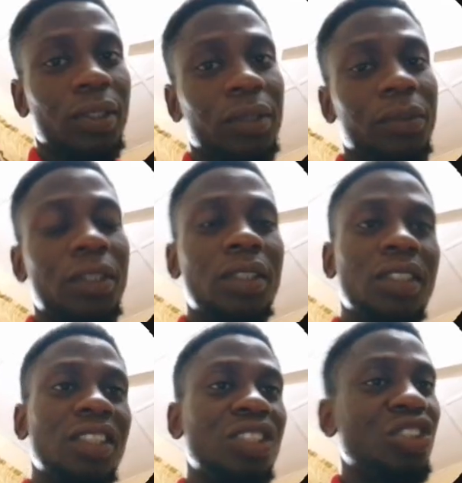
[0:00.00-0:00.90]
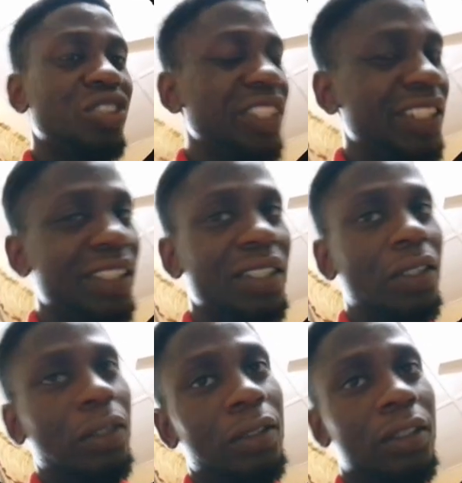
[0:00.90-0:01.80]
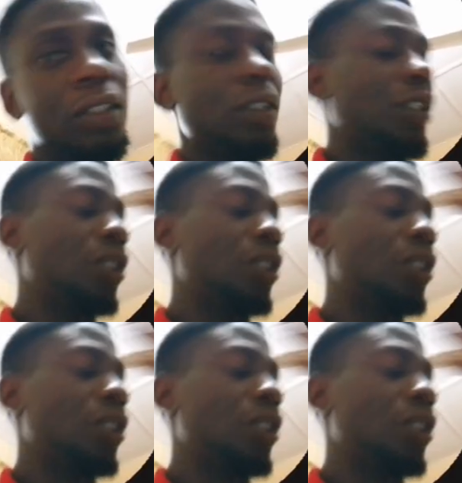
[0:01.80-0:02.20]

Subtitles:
This is the trade on the Euro